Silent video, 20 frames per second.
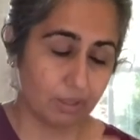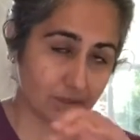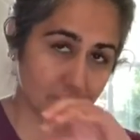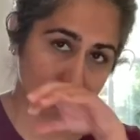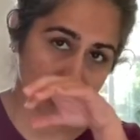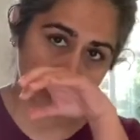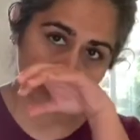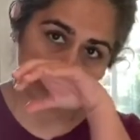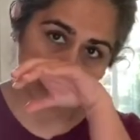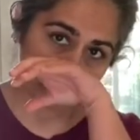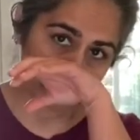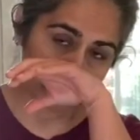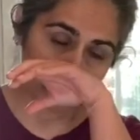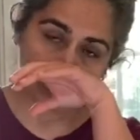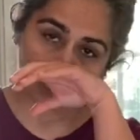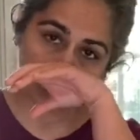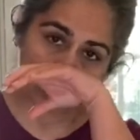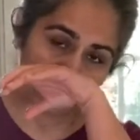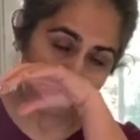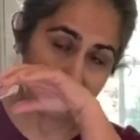So
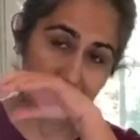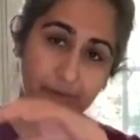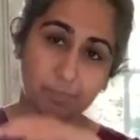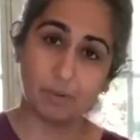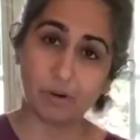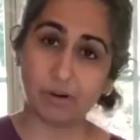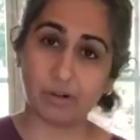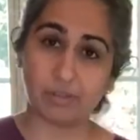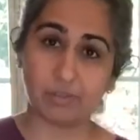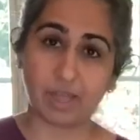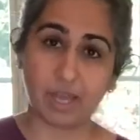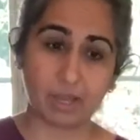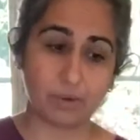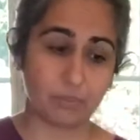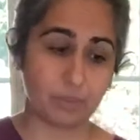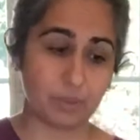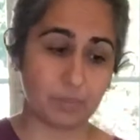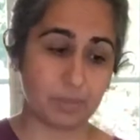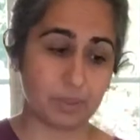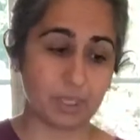the nice part of that
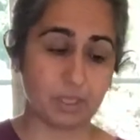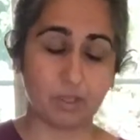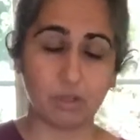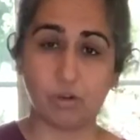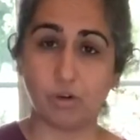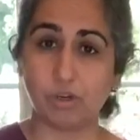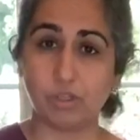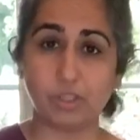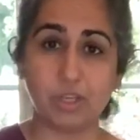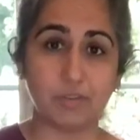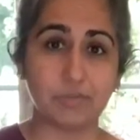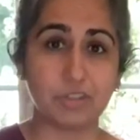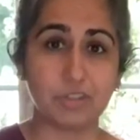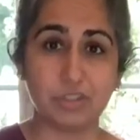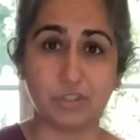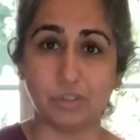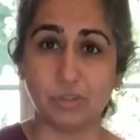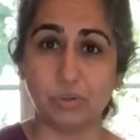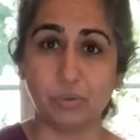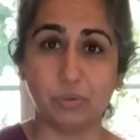would be, all you have to
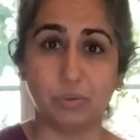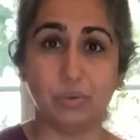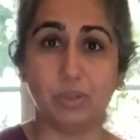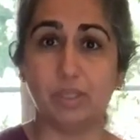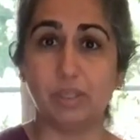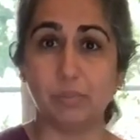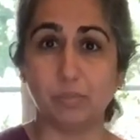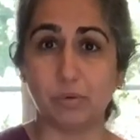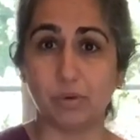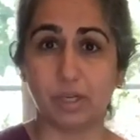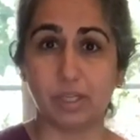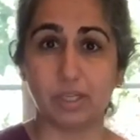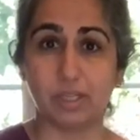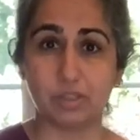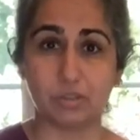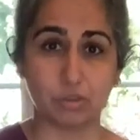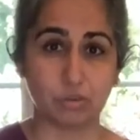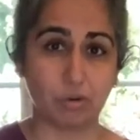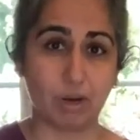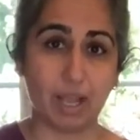do in the morning is
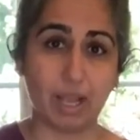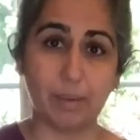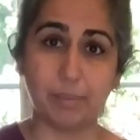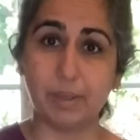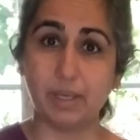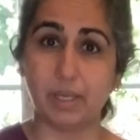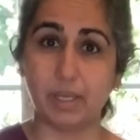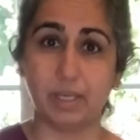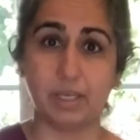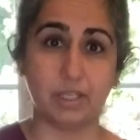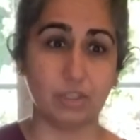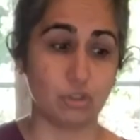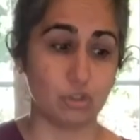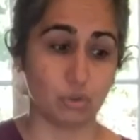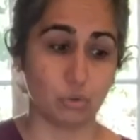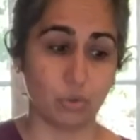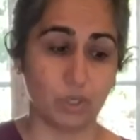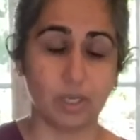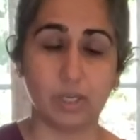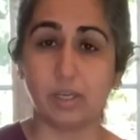grab and
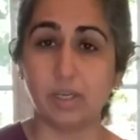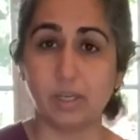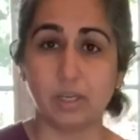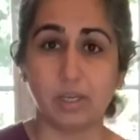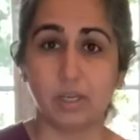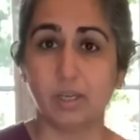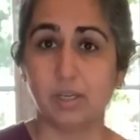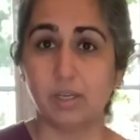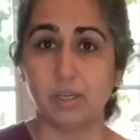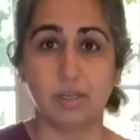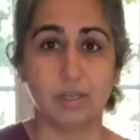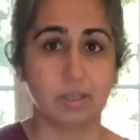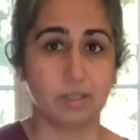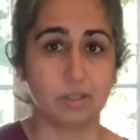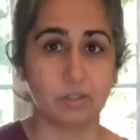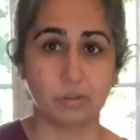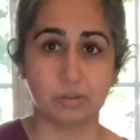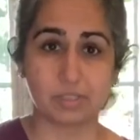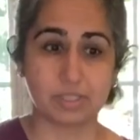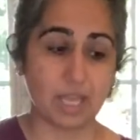enjoy
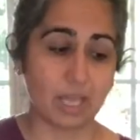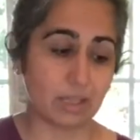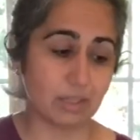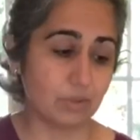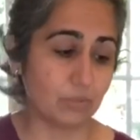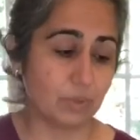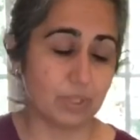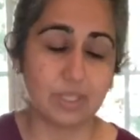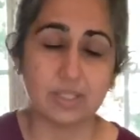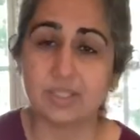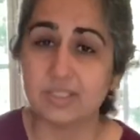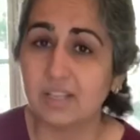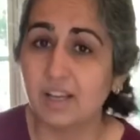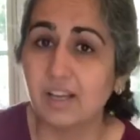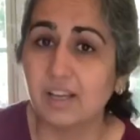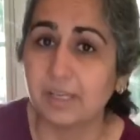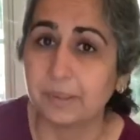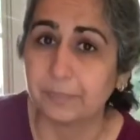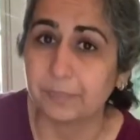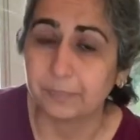your salad when it's
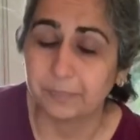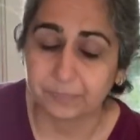time.